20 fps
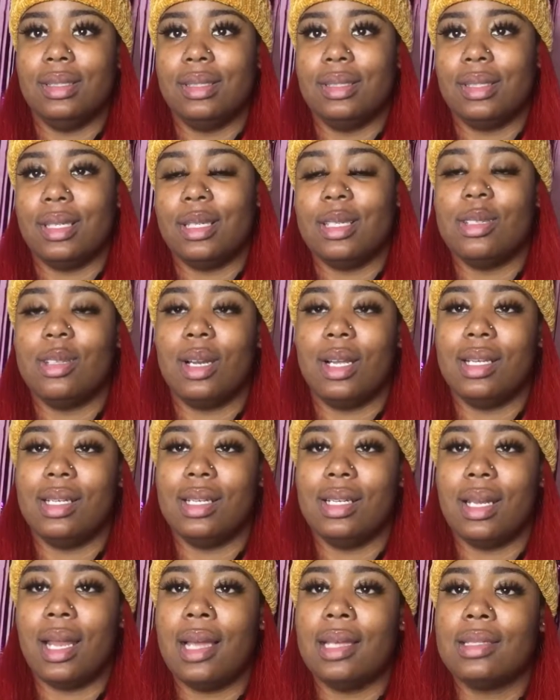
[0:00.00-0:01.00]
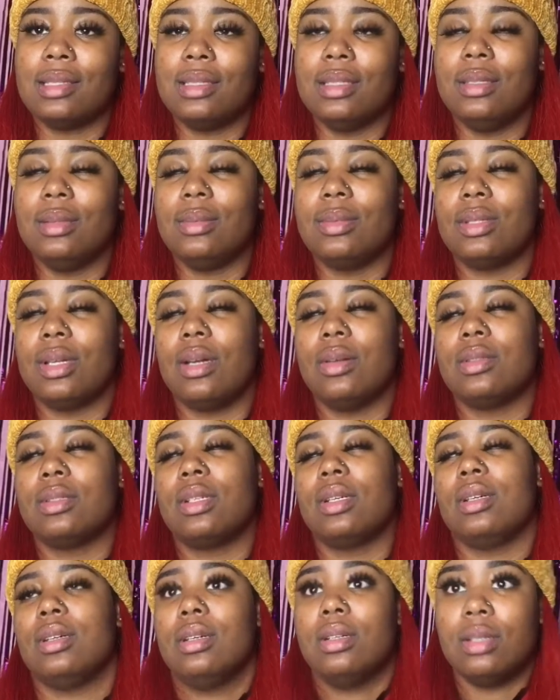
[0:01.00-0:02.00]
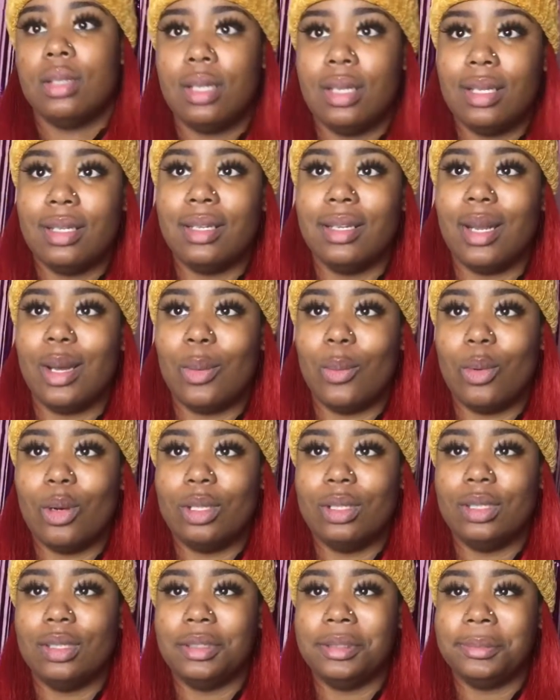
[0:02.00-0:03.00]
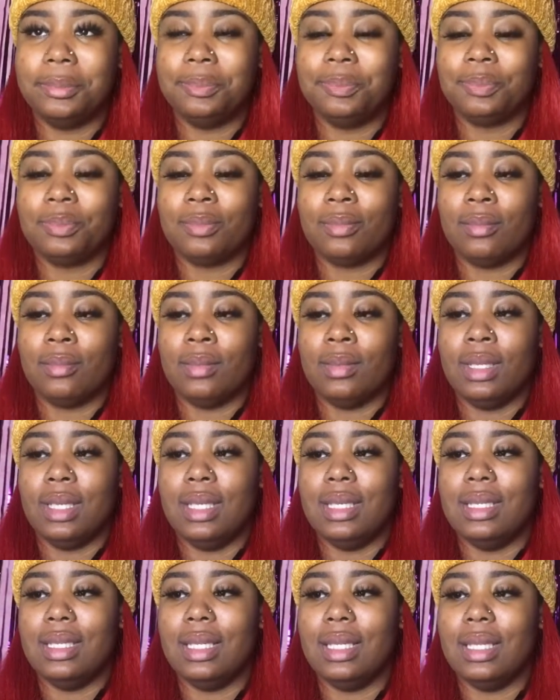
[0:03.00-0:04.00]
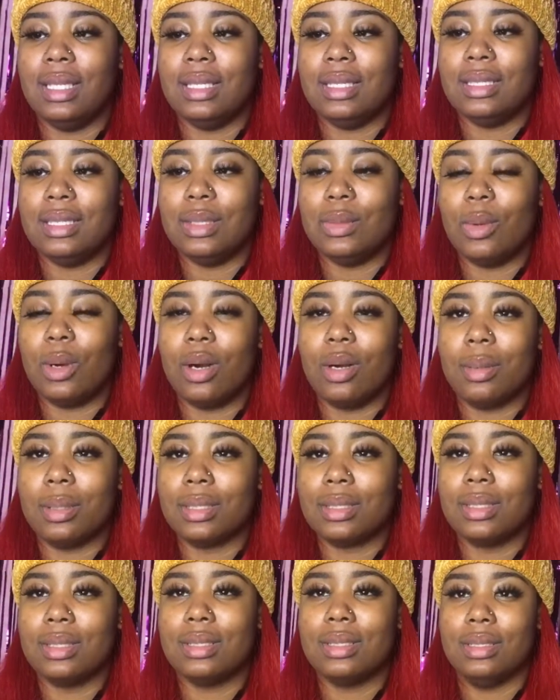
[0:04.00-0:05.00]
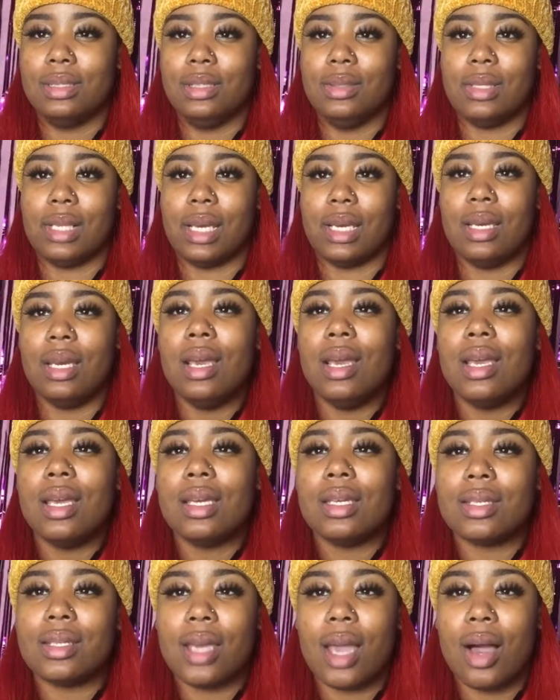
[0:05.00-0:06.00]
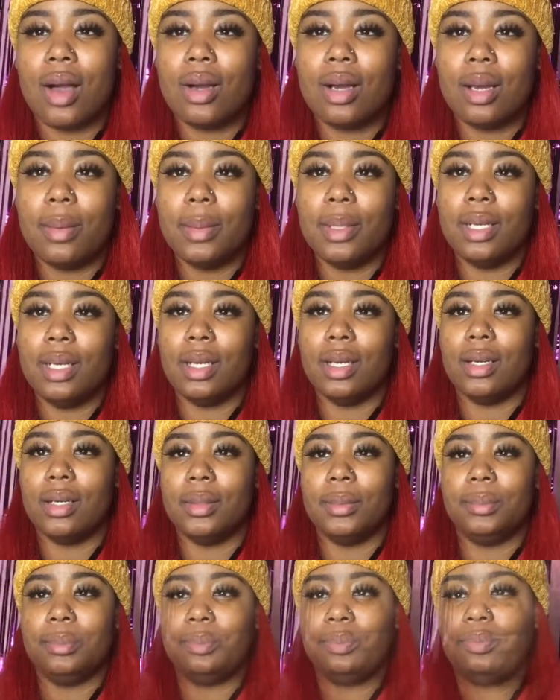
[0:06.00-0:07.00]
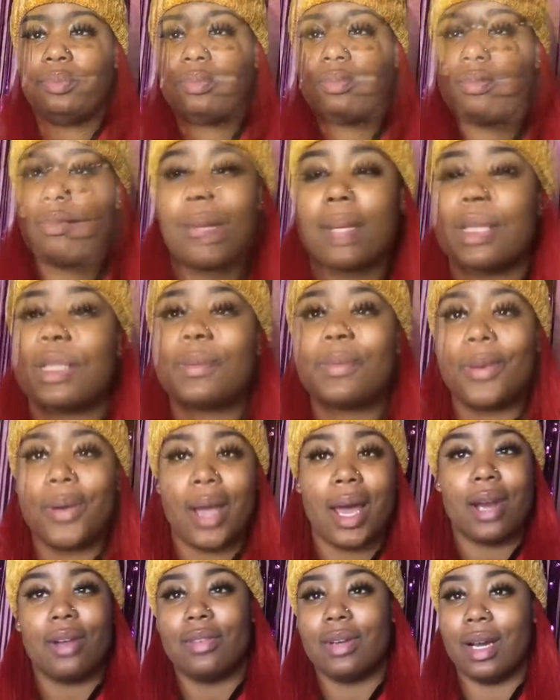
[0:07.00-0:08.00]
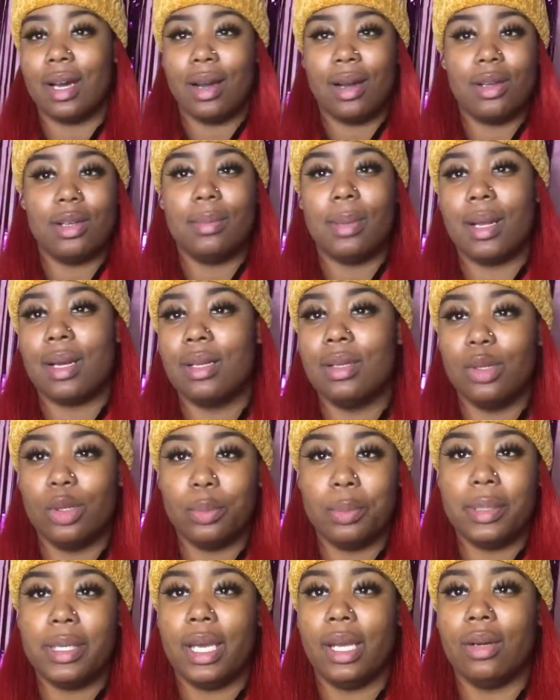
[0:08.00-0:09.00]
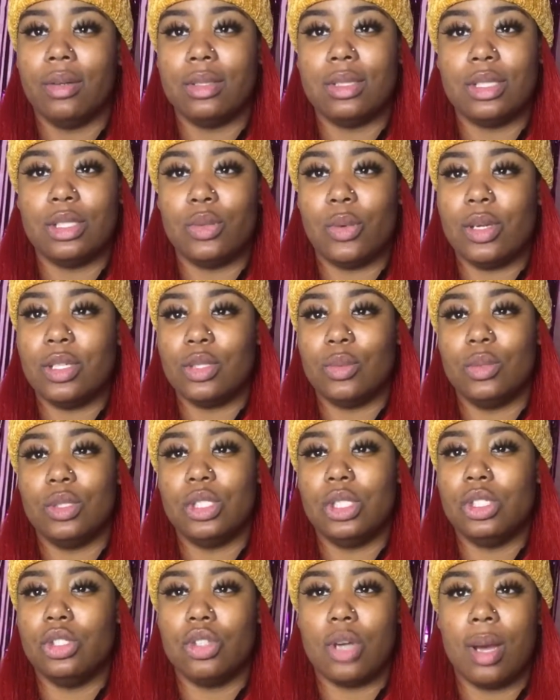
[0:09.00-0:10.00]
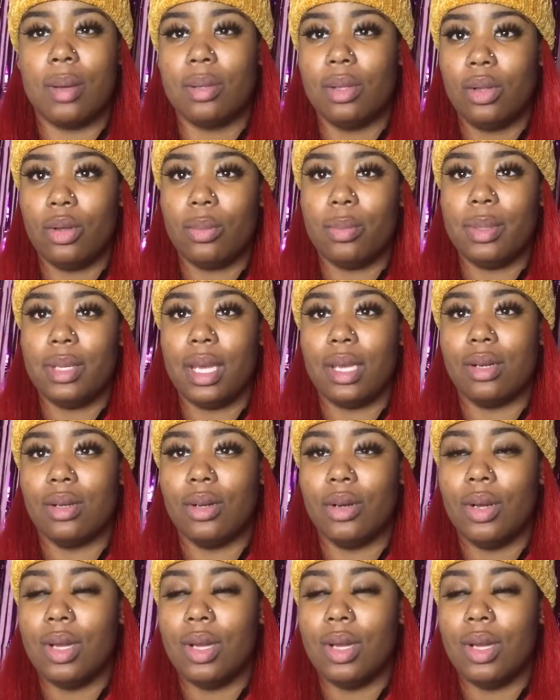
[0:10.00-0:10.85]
Like, you know, like that light sleep. So I was like, then I woke up, and she woke up, my sister. She's like, y'all come in here. So at this point, I forgot all about the little piano situation when she dropped the little piano.